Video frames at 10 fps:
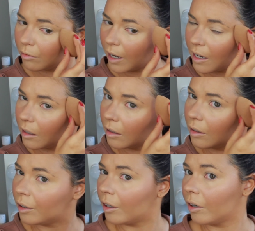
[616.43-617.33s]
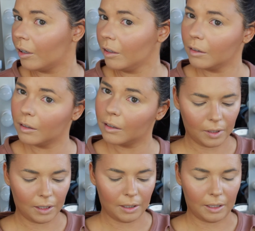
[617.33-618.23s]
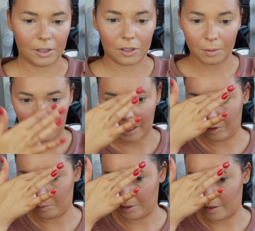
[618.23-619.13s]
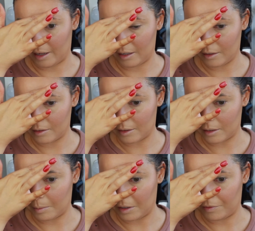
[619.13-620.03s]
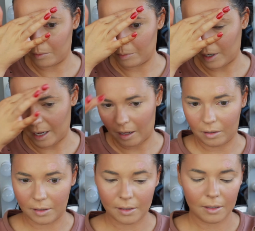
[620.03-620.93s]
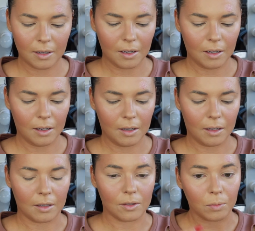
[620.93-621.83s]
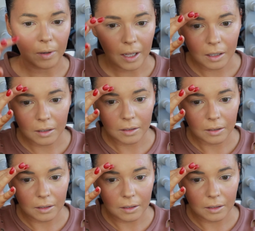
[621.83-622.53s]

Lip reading: radiant glow. And just apply a little bit of that just above the brows as well.